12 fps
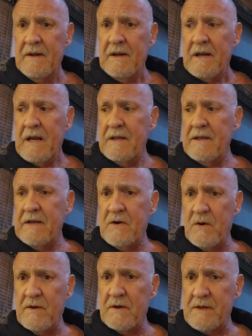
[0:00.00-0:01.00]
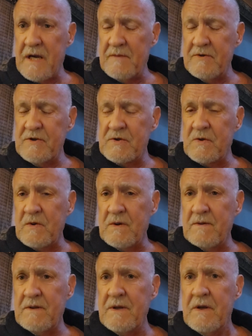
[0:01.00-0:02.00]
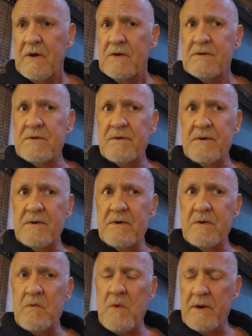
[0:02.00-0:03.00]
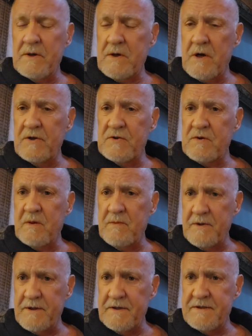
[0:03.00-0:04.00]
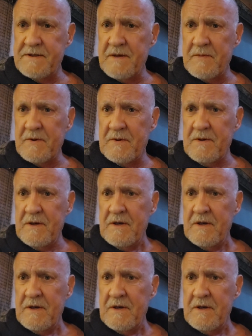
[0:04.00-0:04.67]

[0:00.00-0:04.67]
And they know their time is short. So they're going to want to cause trouble this summer